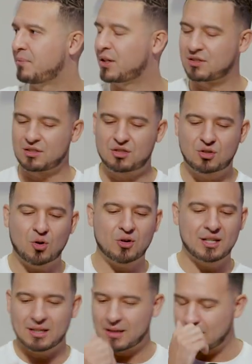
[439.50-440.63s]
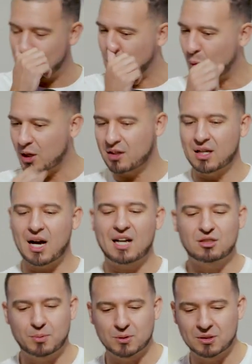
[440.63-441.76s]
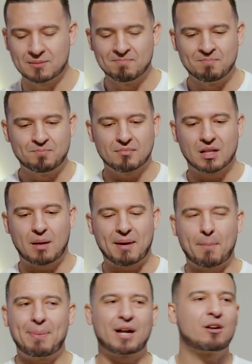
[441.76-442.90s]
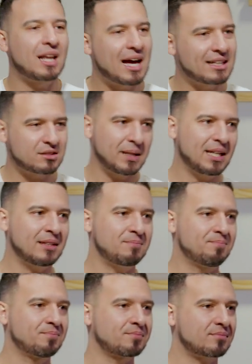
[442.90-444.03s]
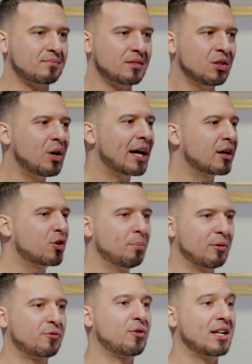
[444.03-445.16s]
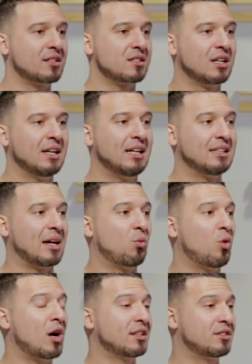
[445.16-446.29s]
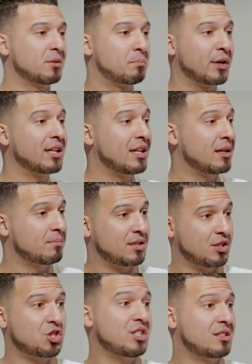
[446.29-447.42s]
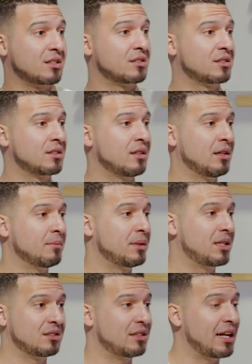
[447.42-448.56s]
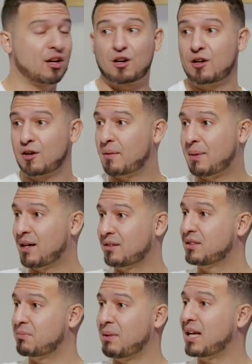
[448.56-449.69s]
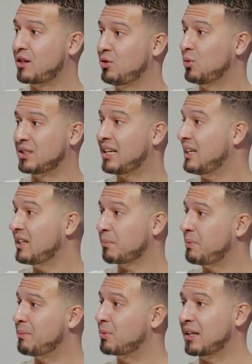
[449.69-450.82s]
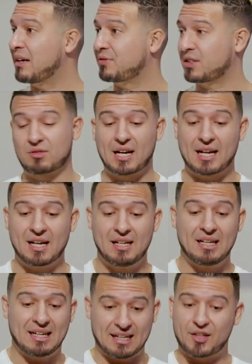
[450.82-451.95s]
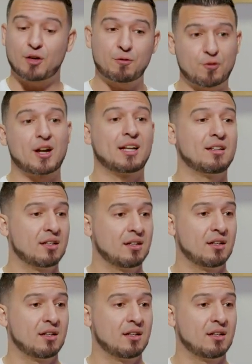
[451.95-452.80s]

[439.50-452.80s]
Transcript: There's a story in one of the Gospels about a paralyzed man who had a group of friends that wanted to bring him to Jesus because they heard about this man who was healing people left and right, and their friend